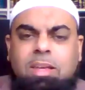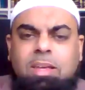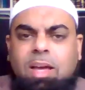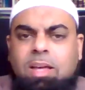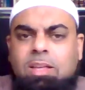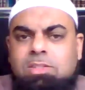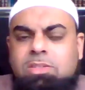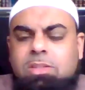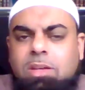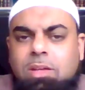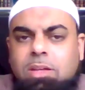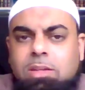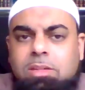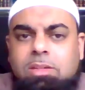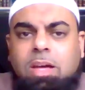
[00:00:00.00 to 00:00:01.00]
he has
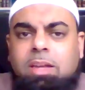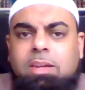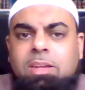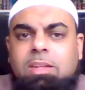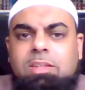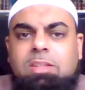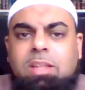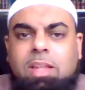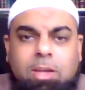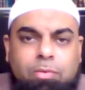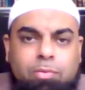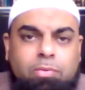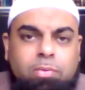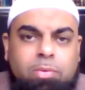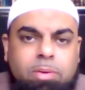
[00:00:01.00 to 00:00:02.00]
done in his life.